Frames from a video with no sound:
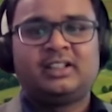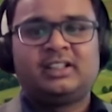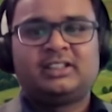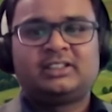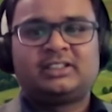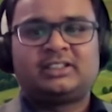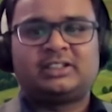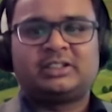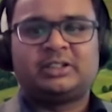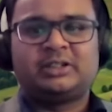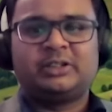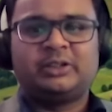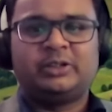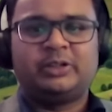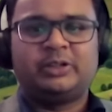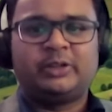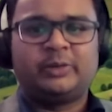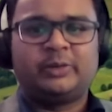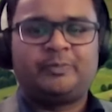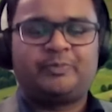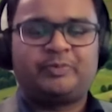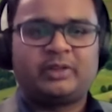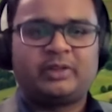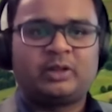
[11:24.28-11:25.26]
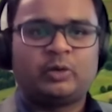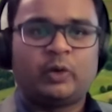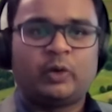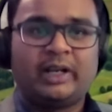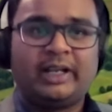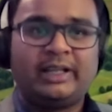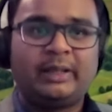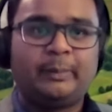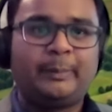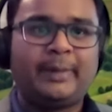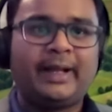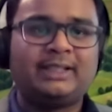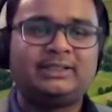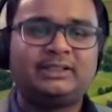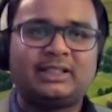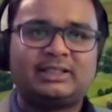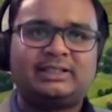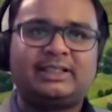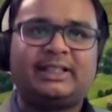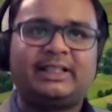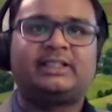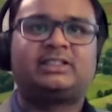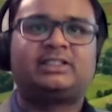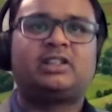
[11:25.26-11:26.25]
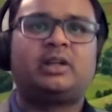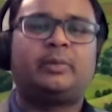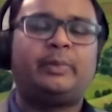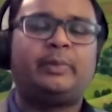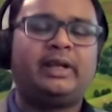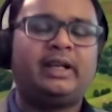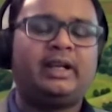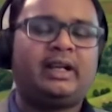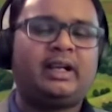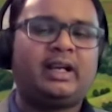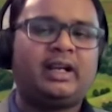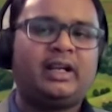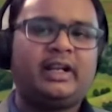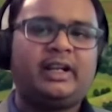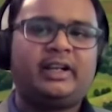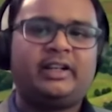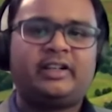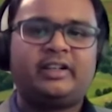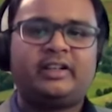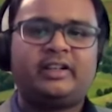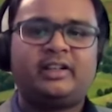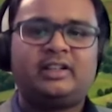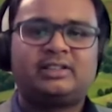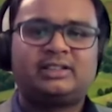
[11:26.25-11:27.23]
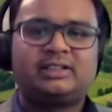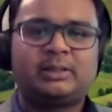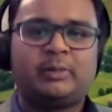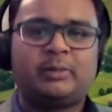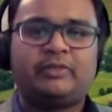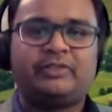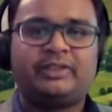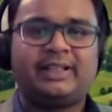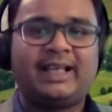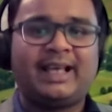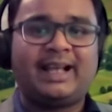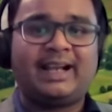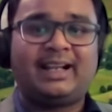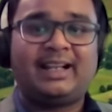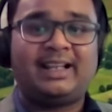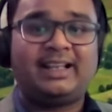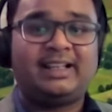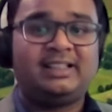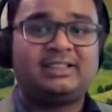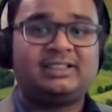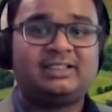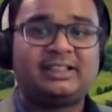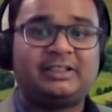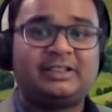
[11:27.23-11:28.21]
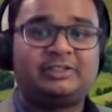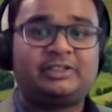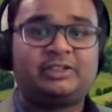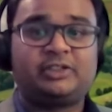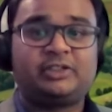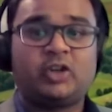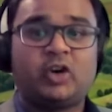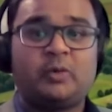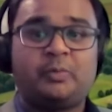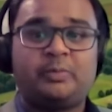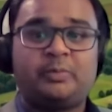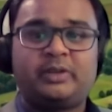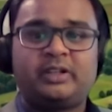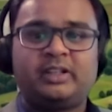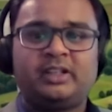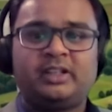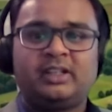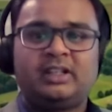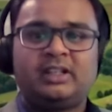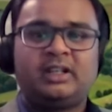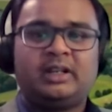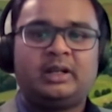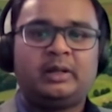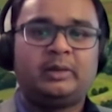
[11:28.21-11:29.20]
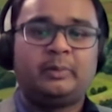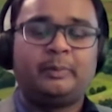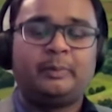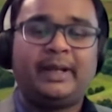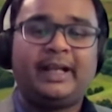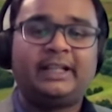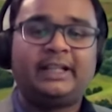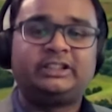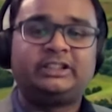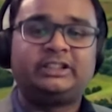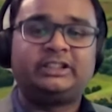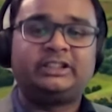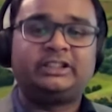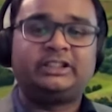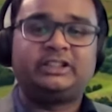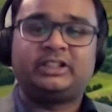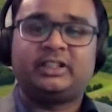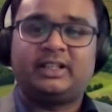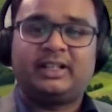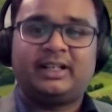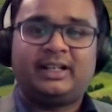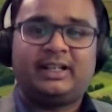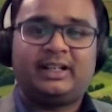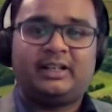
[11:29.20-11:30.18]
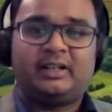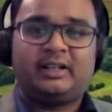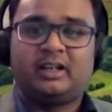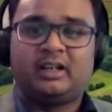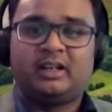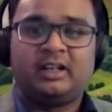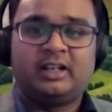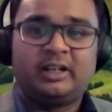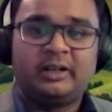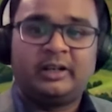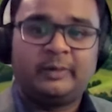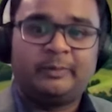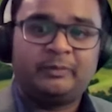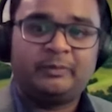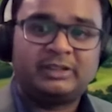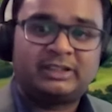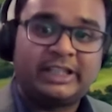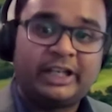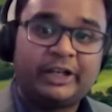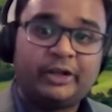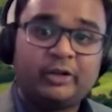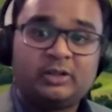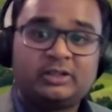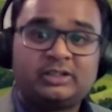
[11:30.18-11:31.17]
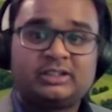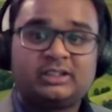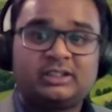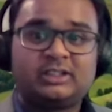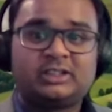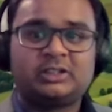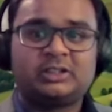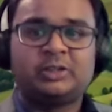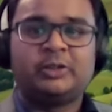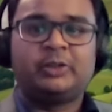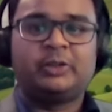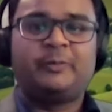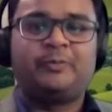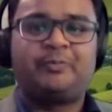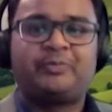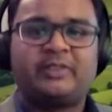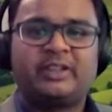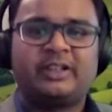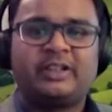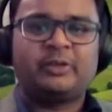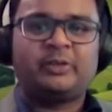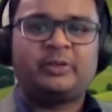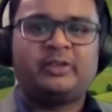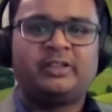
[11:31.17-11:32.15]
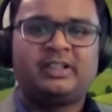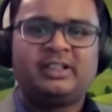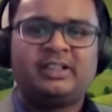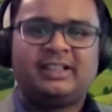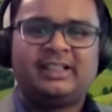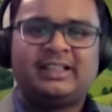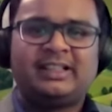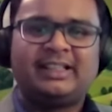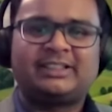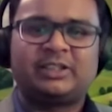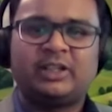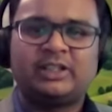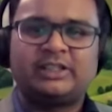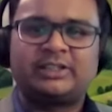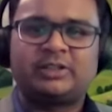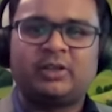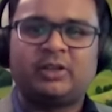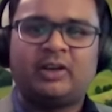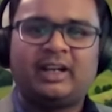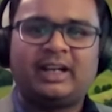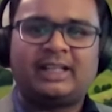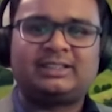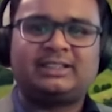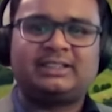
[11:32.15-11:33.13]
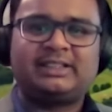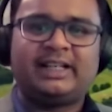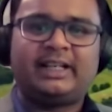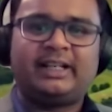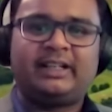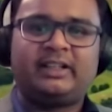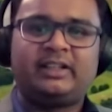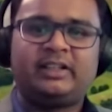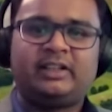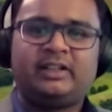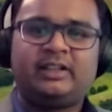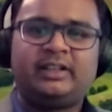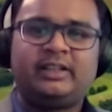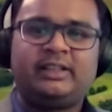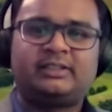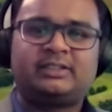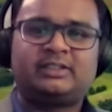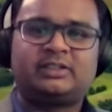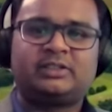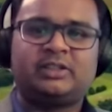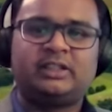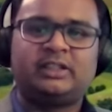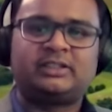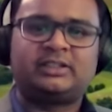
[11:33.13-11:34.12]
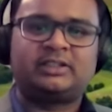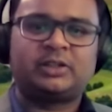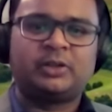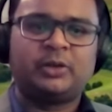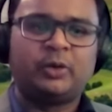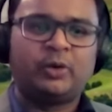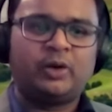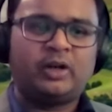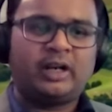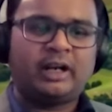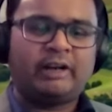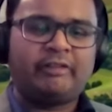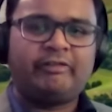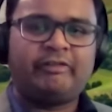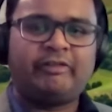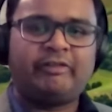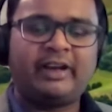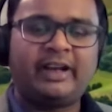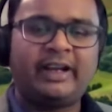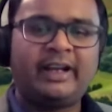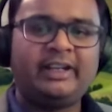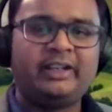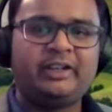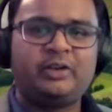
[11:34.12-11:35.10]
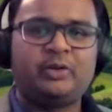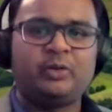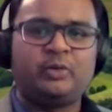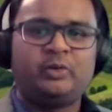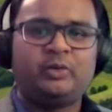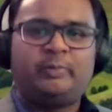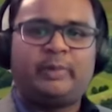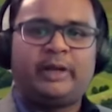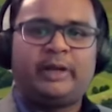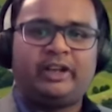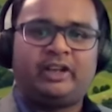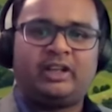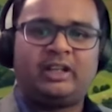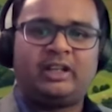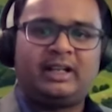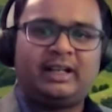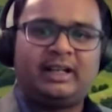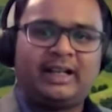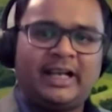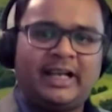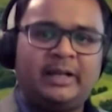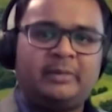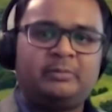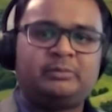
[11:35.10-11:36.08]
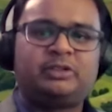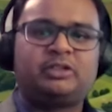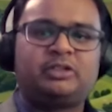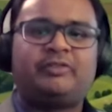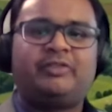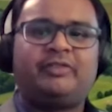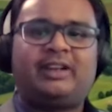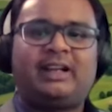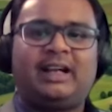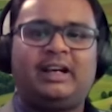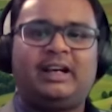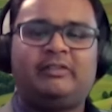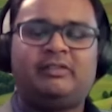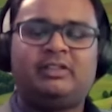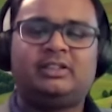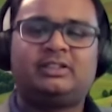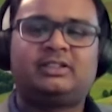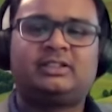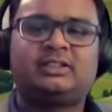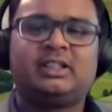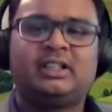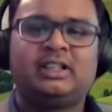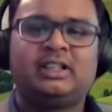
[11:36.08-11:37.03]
So only the major cities are being connected. Some of the airlines have stopped major schedules. So it's all restricted. It's so confined to particular times of travels.